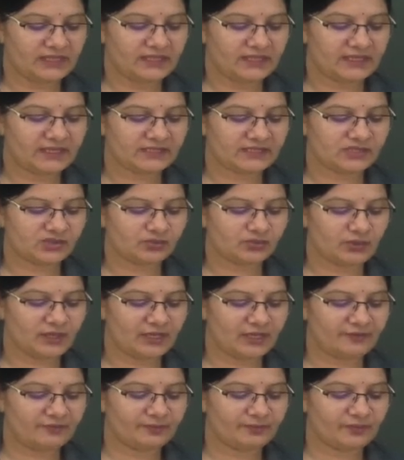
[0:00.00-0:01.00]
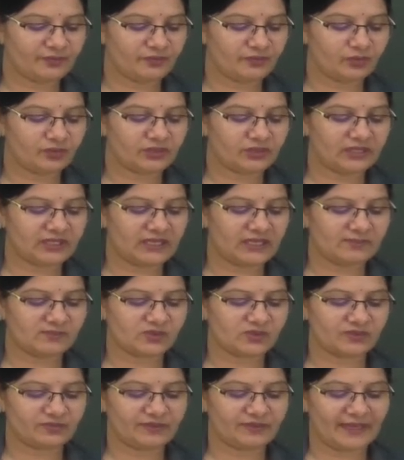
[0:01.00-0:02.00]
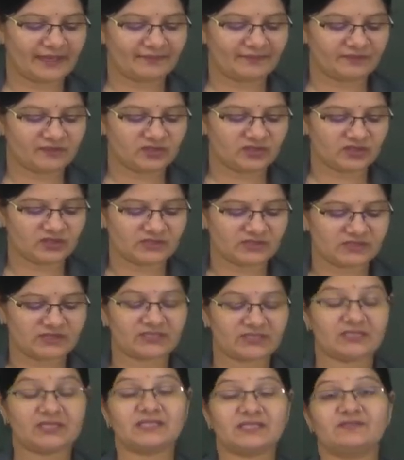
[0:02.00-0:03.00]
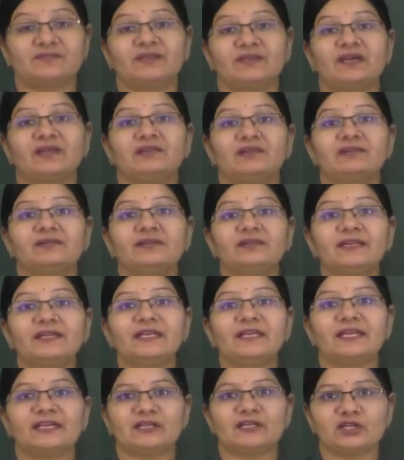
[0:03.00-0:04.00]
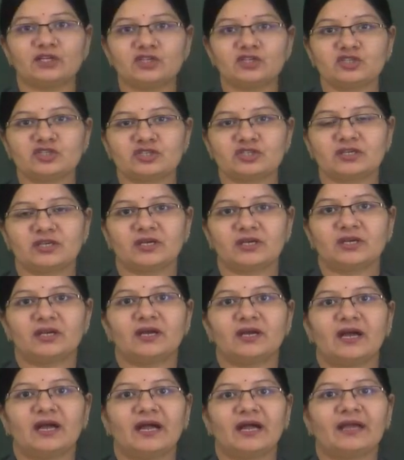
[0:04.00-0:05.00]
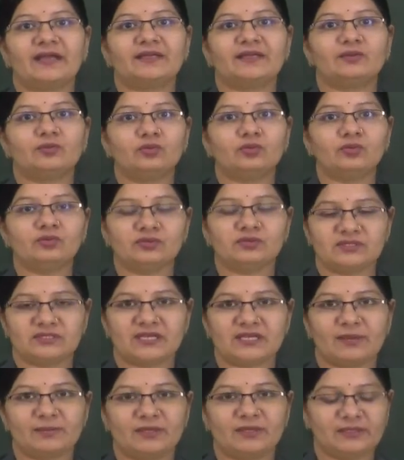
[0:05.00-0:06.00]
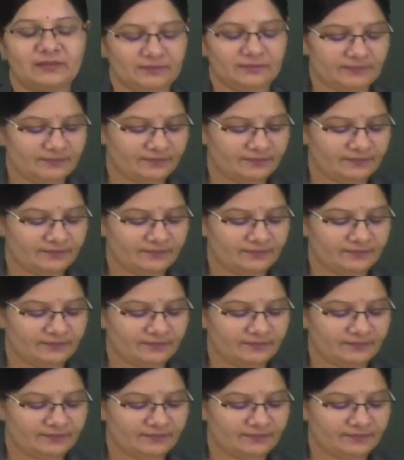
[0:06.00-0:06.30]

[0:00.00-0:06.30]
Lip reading: Next you have before the names of languages, such as we are learning English, I know Tamil.